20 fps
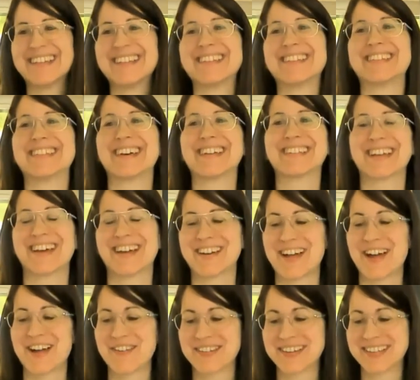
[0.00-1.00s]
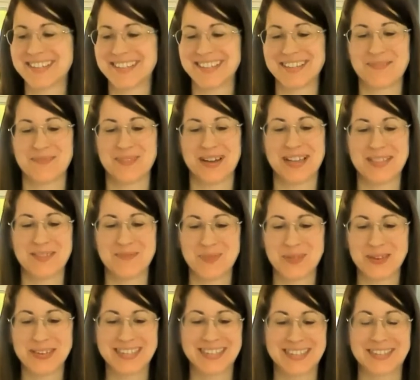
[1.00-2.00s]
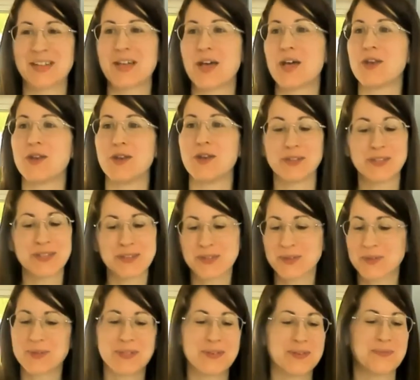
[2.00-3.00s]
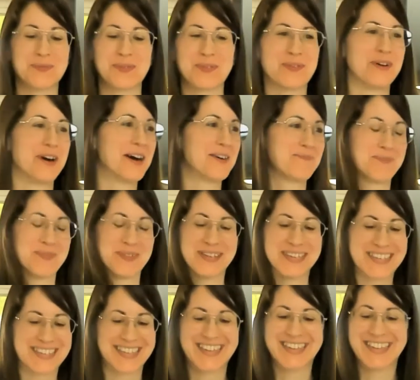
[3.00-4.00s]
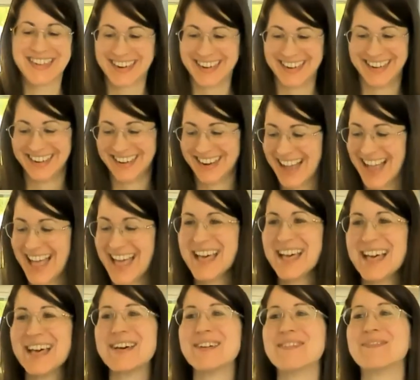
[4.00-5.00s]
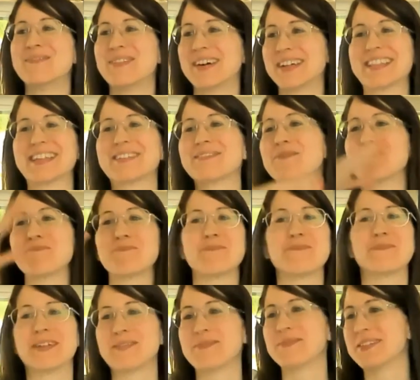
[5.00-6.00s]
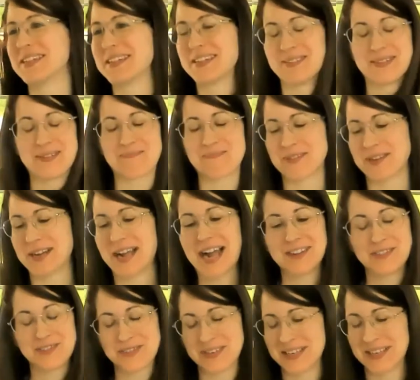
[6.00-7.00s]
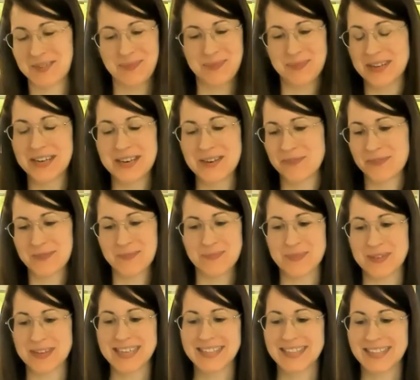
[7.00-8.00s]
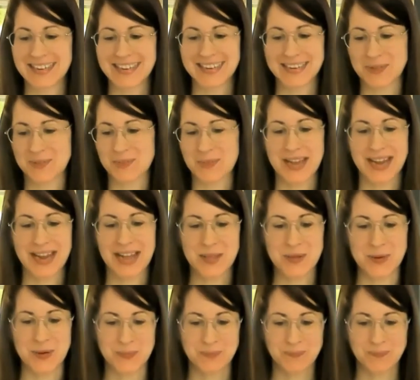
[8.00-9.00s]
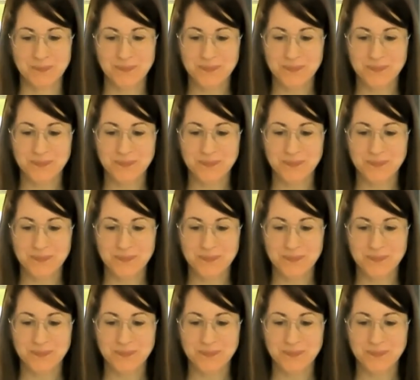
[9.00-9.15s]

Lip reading: that are arrested by the police. Not in Sweden, we don't have police here, but maybe a country in Spain, Italy, in Spain, I don't know.